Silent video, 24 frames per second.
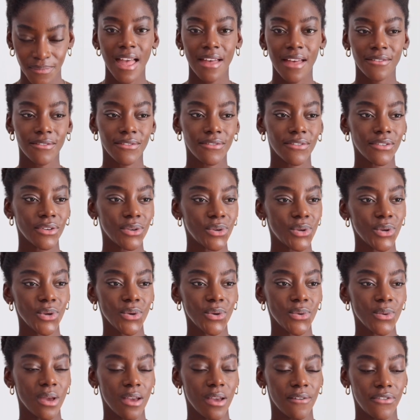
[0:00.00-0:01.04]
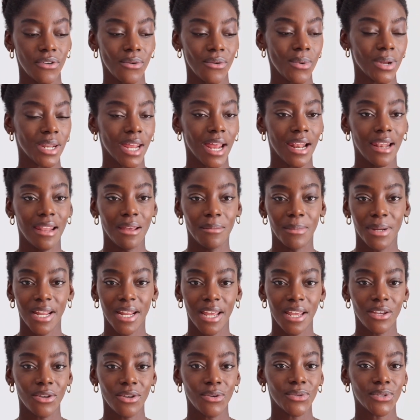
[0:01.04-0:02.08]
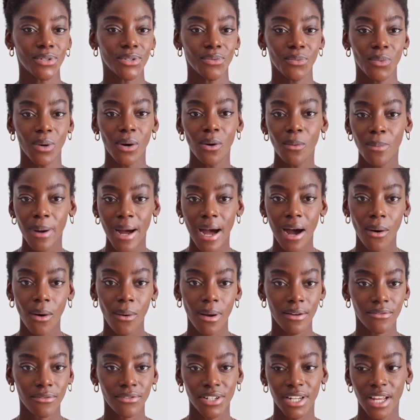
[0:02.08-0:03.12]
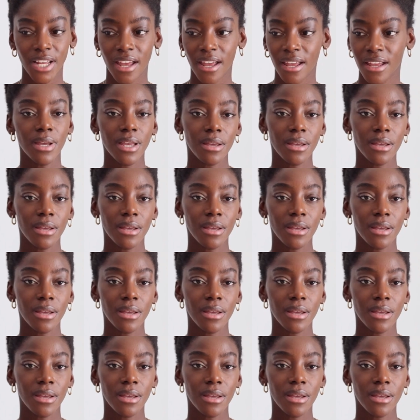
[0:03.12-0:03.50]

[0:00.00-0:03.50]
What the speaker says: And for you, if you want to eliminate using willpower every day,